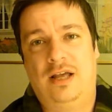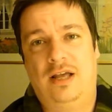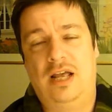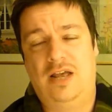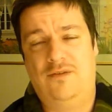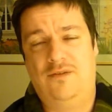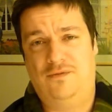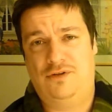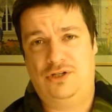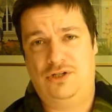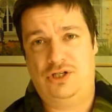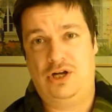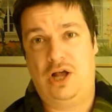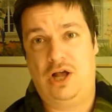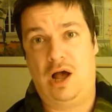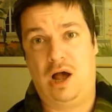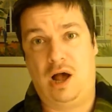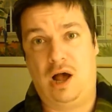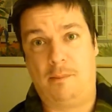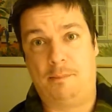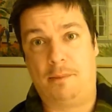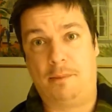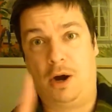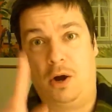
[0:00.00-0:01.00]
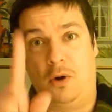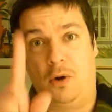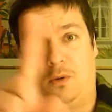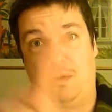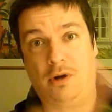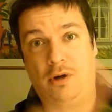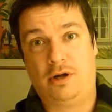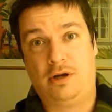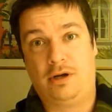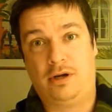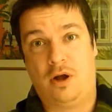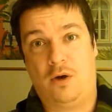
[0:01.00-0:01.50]
If it's not broke,
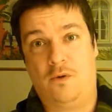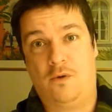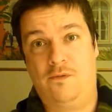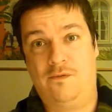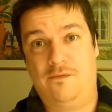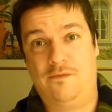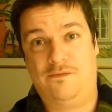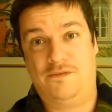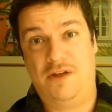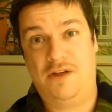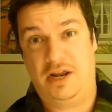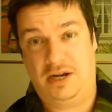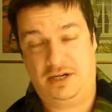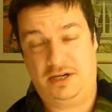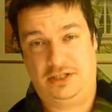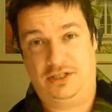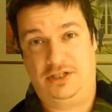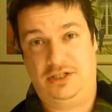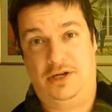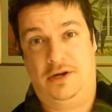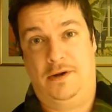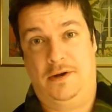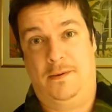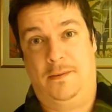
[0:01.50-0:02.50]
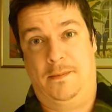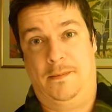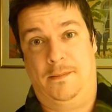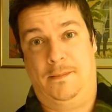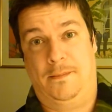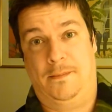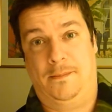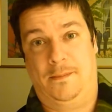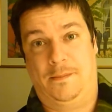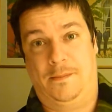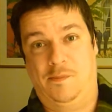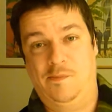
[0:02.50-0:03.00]
don't fix
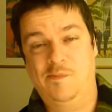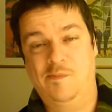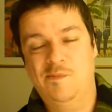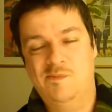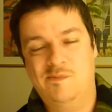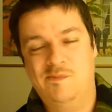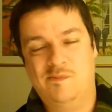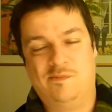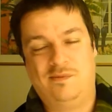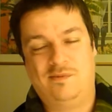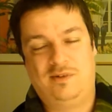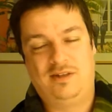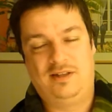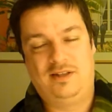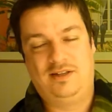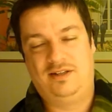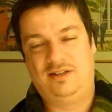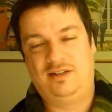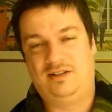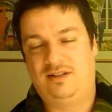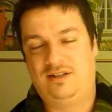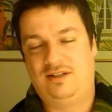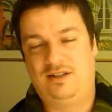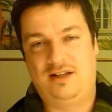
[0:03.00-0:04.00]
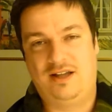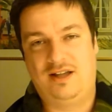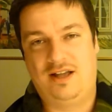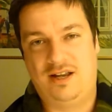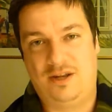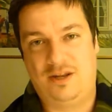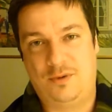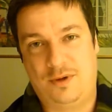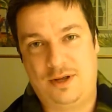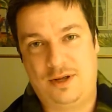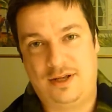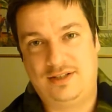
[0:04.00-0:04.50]
it.
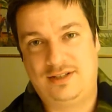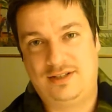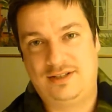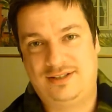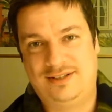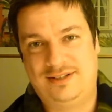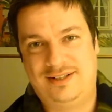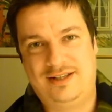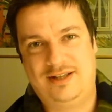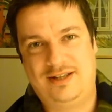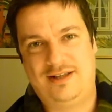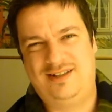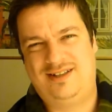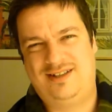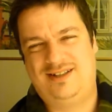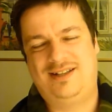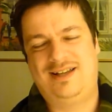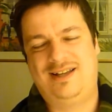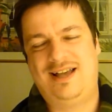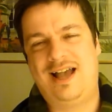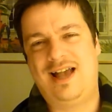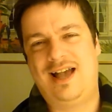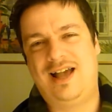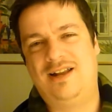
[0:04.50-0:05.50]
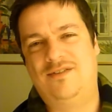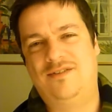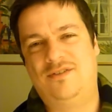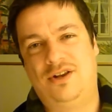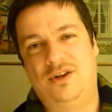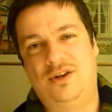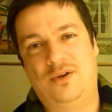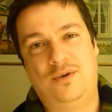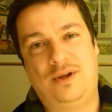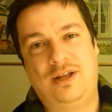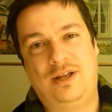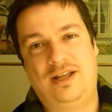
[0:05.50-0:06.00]
Anyways, kind of
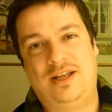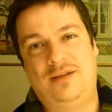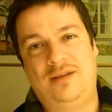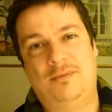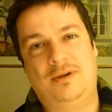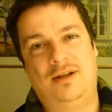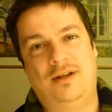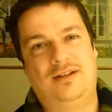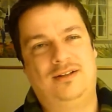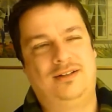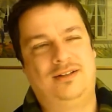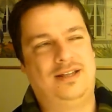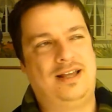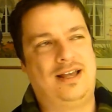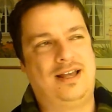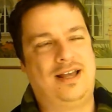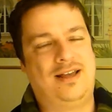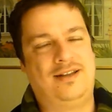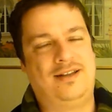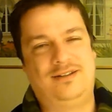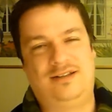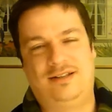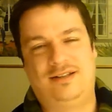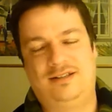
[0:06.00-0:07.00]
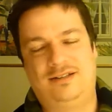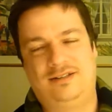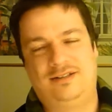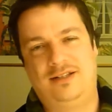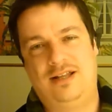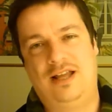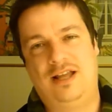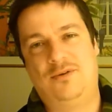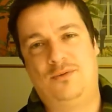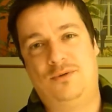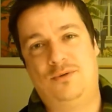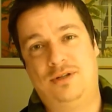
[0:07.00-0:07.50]
annoying, but yeah,
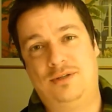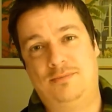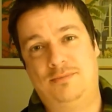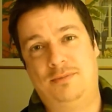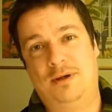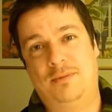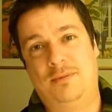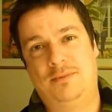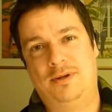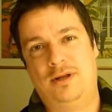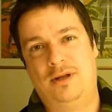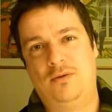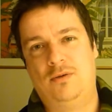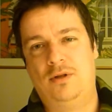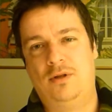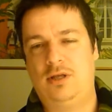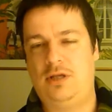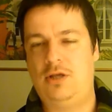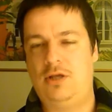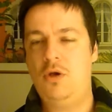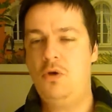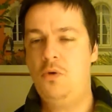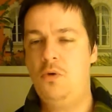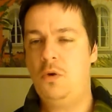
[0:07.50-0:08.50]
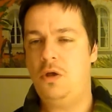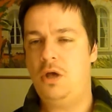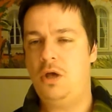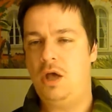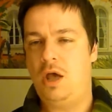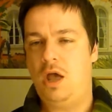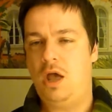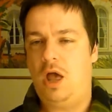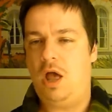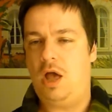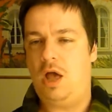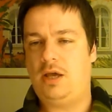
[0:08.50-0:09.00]
everyone's bummed out with you.
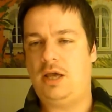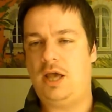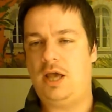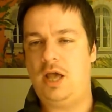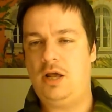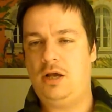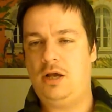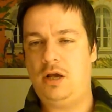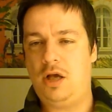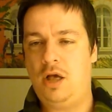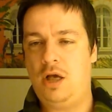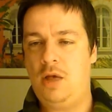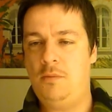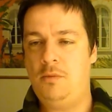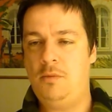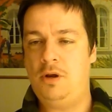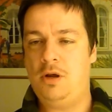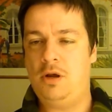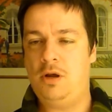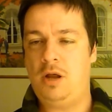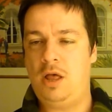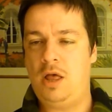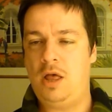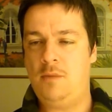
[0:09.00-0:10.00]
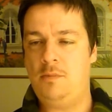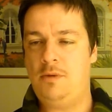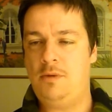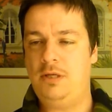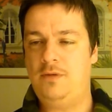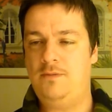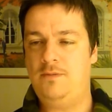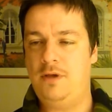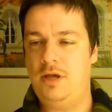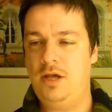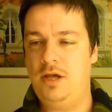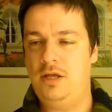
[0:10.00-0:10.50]
I can't comment on all
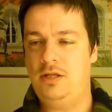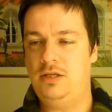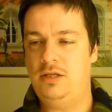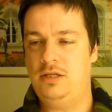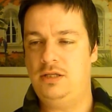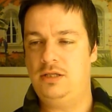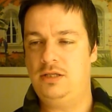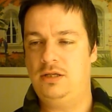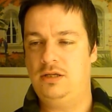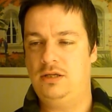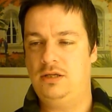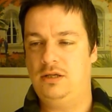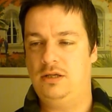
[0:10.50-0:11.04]
these videos.